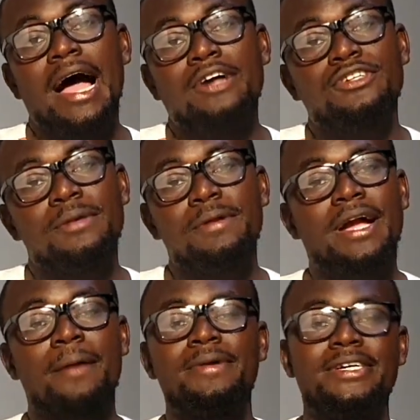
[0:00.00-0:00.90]
actually
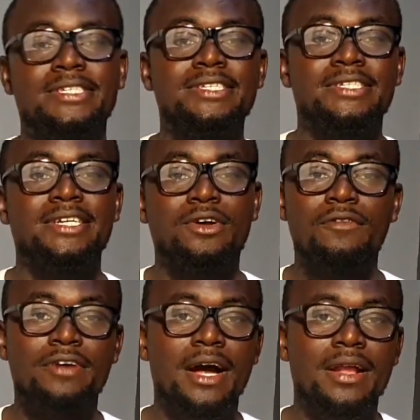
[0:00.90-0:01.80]
becoming a citizen
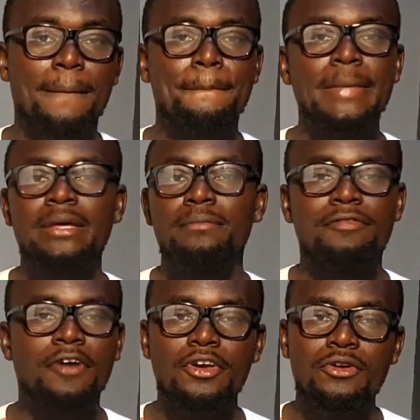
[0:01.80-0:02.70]
of Ghana.
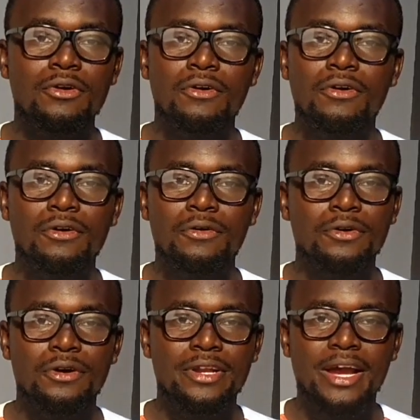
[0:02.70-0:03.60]

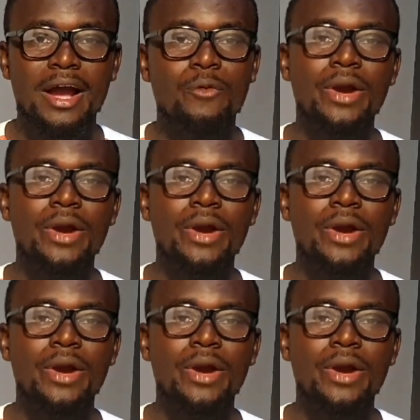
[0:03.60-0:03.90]
There are